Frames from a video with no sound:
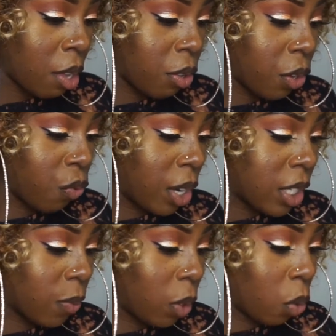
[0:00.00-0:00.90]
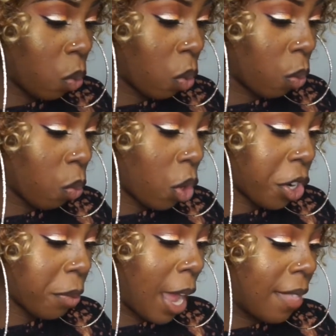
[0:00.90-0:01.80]
You can rinse it with lukewarm
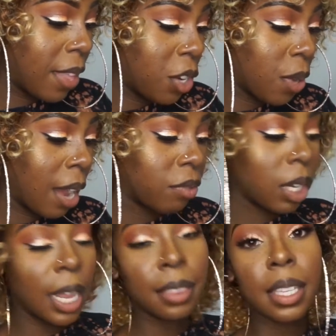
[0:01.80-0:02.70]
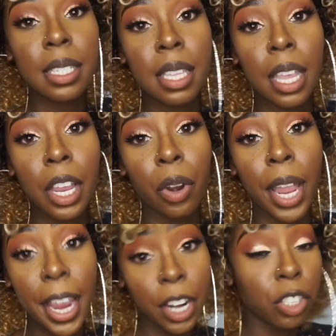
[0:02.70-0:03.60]
water, and then you have to let this hair
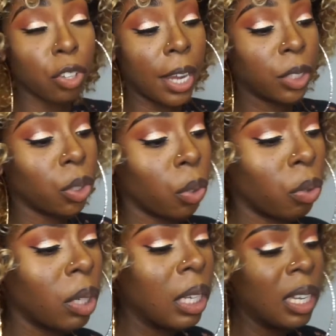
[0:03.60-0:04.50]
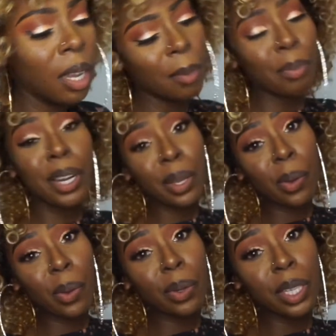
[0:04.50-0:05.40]
air dry. So pretty
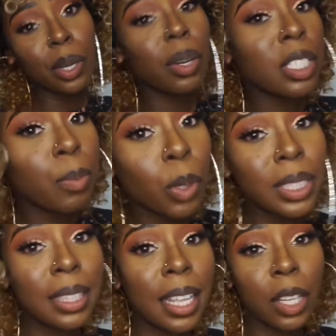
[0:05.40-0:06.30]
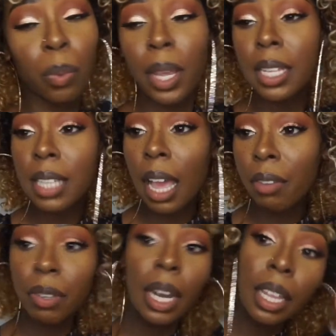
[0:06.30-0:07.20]
cool, you know, because most synthetic wigs, I
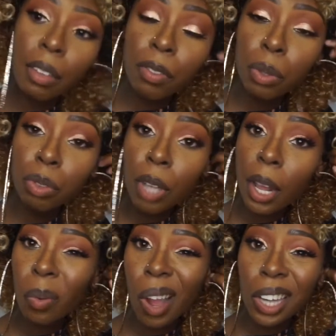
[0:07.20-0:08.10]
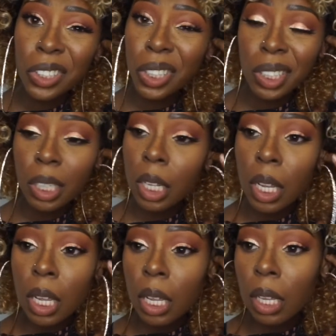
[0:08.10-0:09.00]
feel like if you try to wash it,
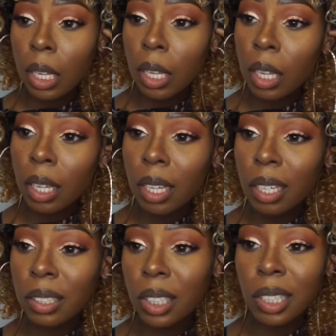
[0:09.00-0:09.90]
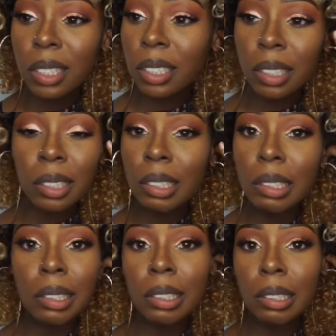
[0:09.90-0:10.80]
it just
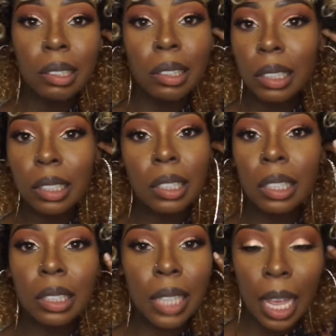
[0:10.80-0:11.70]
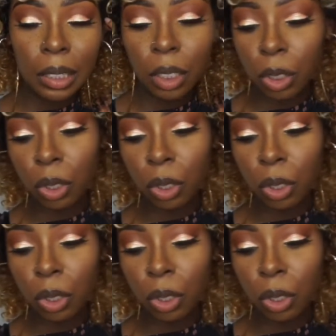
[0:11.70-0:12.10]
is a disaster.